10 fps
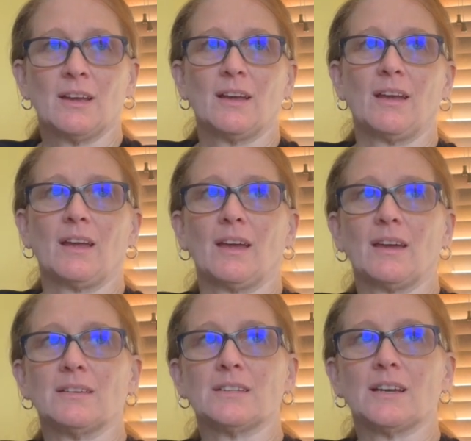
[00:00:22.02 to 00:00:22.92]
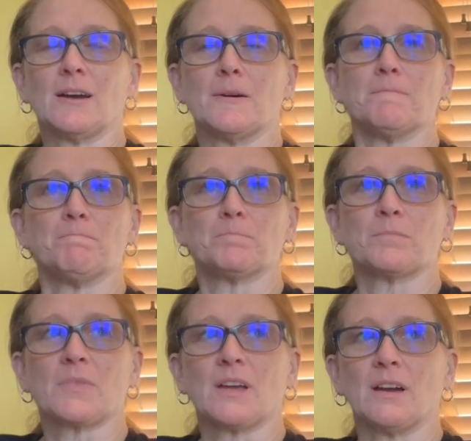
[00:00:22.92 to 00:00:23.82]
and
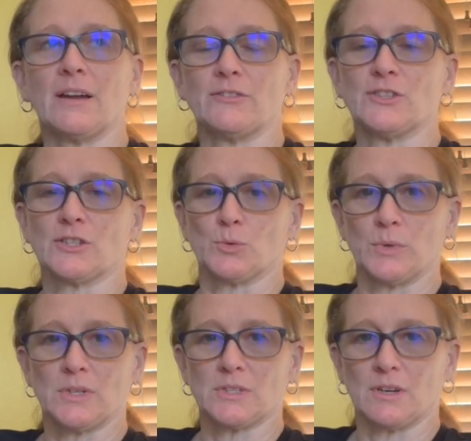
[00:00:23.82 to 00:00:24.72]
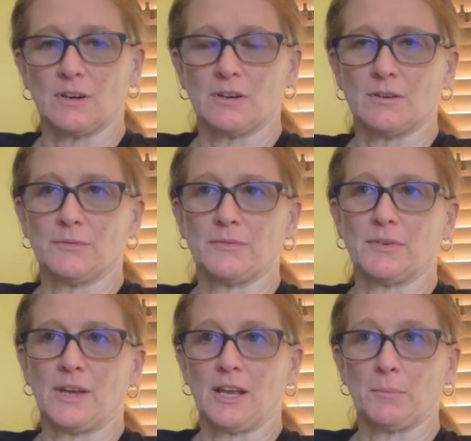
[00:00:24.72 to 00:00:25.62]
I have 6 weeks of
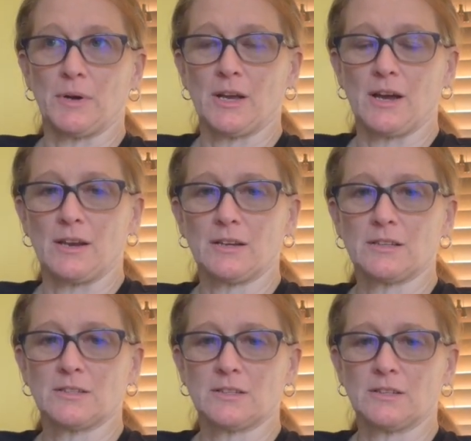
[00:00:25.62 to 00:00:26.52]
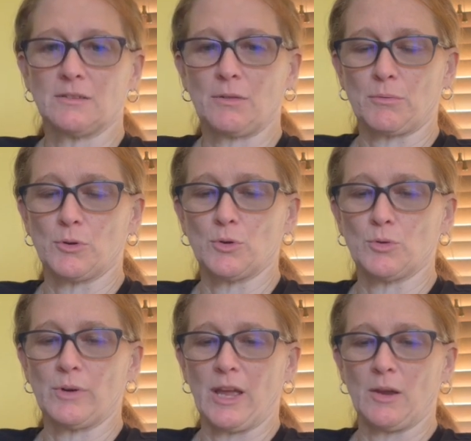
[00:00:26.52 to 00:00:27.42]
antibiotics
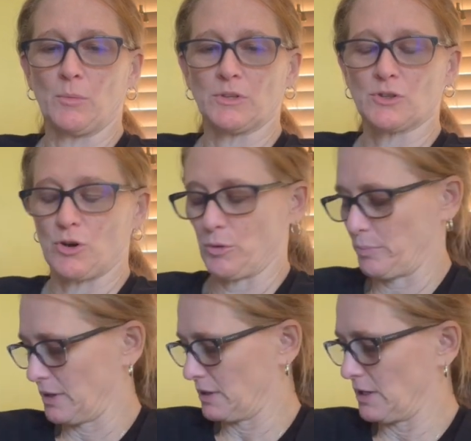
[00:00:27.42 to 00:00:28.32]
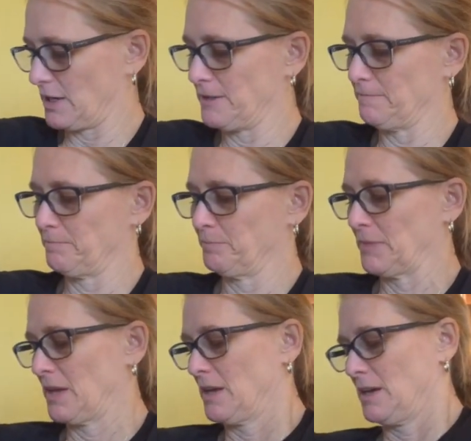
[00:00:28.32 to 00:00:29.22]
through what's called a PICC line,
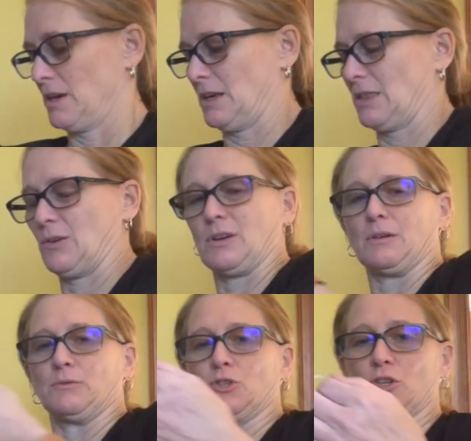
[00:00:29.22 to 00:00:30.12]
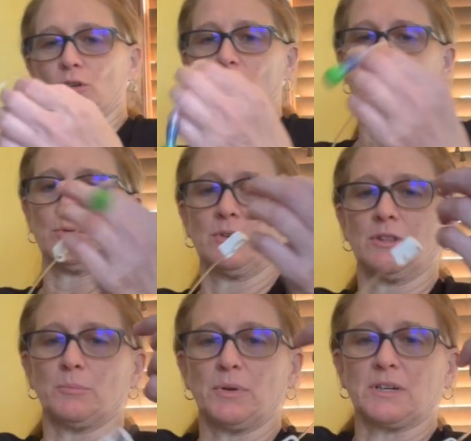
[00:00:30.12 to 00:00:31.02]
and I thought I would show you
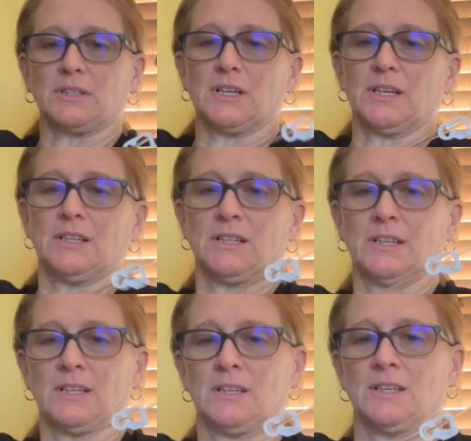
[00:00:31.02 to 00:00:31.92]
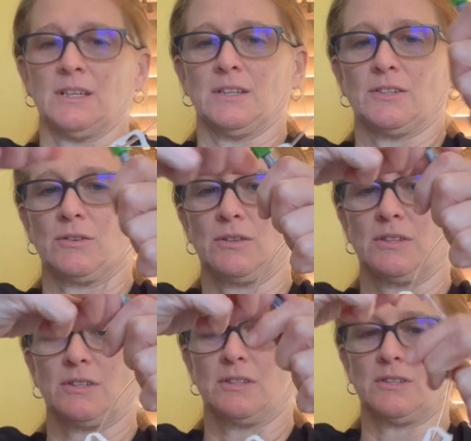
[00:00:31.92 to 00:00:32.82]
the PICC line. So
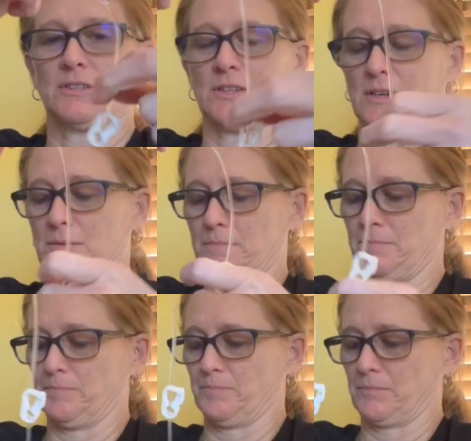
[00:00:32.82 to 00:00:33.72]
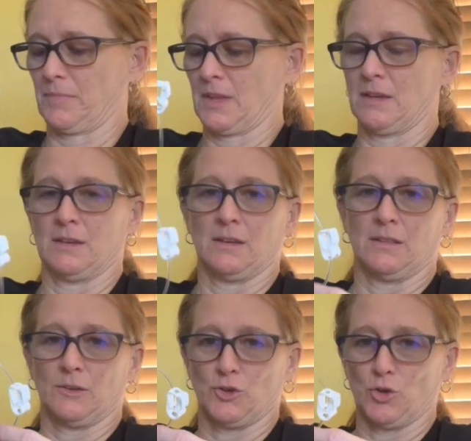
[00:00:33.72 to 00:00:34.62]
this is
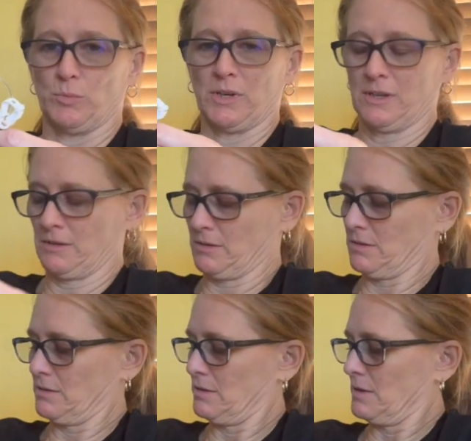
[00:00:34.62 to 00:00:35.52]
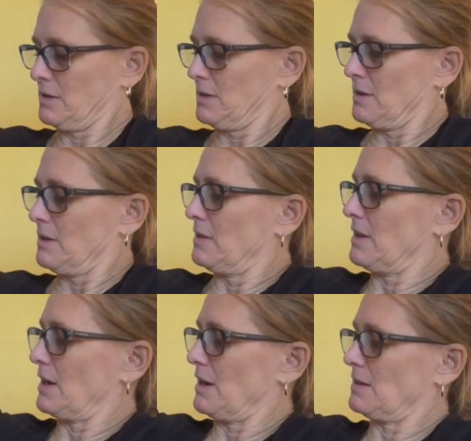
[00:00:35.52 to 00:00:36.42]
the tubing
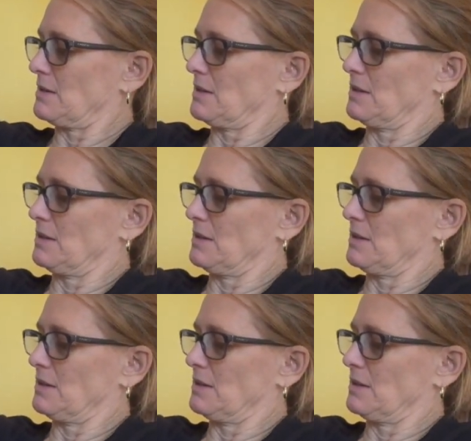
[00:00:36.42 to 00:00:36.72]
that